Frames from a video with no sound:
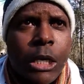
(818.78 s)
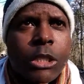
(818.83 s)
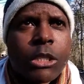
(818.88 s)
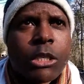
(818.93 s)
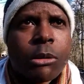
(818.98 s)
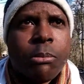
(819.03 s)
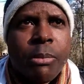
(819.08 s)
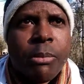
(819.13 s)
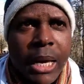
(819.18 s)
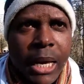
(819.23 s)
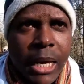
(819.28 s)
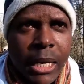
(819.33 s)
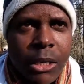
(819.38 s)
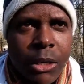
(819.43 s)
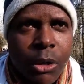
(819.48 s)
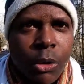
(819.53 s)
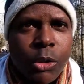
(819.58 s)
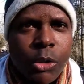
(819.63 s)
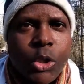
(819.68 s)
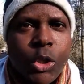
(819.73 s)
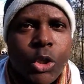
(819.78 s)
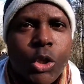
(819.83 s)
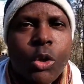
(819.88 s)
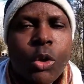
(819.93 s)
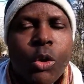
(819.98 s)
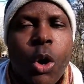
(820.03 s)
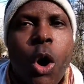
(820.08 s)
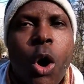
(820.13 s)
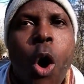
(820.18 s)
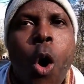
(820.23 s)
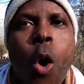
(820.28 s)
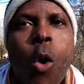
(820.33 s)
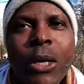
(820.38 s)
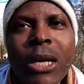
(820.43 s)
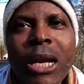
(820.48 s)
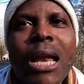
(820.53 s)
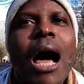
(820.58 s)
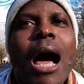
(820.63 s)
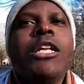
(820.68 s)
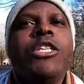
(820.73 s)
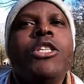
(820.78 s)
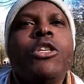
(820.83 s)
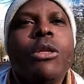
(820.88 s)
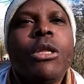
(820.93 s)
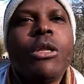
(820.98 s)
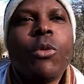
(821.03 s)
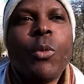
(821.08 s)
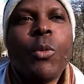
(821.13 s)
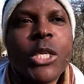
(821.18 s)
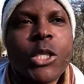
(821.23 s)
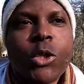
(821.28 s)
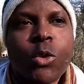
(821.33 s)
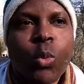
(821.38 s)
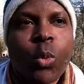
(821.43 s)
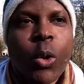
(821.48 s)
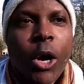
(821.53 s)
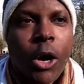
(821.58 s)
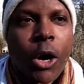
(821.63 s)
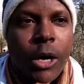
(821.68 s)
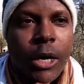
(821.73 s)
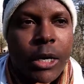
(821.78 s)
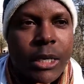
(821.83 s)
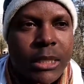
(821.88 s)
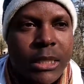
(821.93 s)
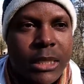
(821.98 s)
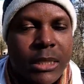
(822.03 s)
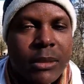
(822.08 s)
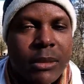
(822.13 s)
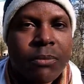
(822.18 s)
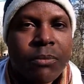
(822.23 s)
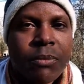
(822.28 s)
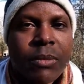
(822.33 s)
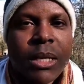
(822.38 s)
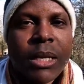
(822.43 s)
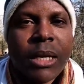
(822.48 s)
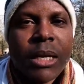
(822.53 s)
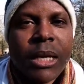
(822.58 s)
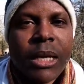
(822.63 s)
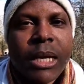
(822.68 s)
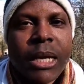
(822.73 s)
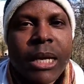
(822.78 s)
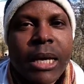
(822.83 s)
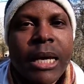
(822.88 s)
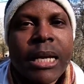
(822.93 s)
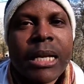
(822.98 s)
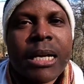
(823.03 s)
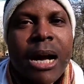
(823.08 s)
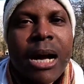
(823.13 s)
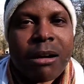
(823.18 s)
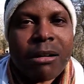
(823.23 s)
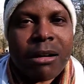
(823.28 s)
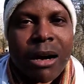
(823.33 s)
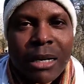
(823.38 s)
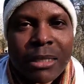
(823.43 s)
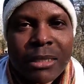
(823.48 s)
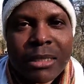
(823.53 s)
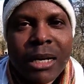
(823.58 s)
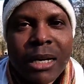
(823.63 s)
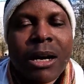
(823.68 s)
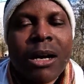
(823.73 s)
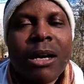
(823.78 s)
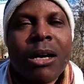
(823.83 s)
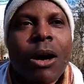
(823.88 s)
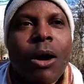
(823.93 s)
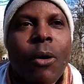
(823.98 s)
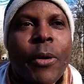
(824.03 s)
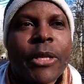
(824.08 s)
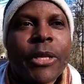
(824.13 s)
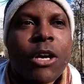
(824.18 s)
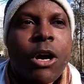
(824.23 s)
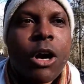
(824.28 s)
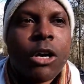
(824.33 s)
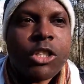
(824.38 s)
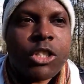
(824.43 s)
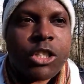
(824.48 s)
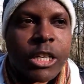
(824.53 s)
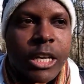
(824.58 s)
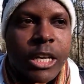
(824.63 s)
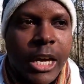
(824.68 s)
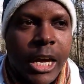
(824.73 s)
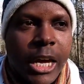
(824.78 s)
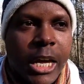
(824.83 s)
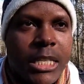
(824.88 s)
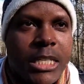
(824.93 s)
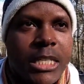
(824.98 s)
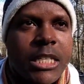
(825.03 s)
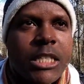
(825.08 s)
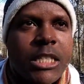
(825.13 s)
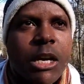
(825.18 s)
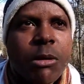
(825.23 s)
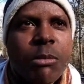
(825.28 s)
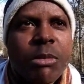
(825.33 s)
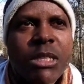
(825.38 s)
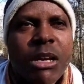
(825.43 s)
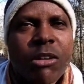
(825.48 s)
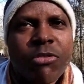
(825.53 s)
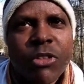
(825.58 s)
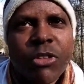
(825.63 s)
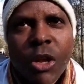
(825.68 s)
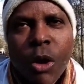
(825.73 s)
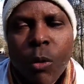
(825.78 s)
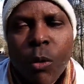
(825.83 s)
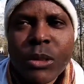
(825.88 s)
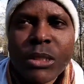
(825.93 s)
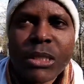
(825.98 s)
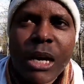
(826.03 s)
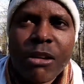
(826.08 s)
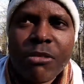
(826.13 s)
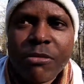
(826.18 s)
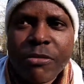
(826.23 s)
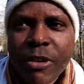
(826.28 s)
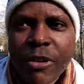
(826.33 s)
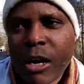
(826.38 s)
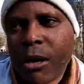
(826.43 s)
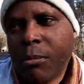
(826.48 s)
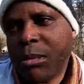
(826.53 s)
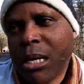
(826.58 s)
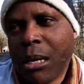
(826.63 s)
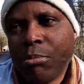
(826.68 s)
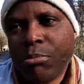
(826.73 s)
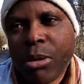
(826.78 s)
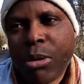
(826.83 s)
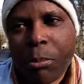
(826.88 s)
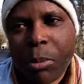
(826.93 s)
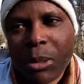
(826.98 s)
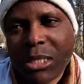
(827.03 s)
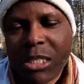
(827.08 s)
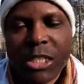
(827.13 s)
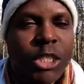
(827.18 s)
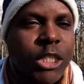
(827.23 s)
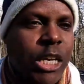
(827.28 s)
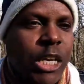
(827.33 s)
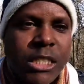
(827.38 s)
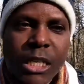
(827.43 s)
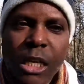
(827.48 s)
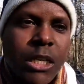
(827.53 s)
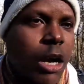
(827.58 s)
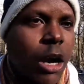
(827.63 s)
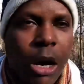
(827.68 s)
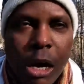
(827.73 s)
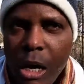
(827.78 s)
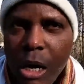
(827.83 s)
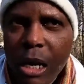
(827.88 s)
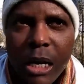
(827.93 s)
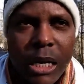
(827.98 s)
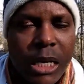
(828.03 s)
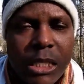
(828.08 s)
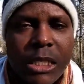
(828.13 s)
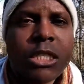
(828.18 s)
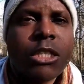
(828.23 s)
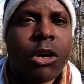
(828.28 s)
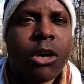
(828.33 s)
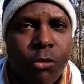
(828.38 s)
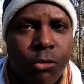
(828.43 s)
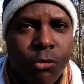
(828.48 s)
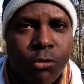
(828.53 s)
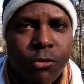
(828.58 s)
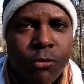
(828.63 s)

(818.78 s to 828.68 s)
to make known to you how the language works in character, how it conjugates in terms of nouns and verbs and prepositions and all this stuff.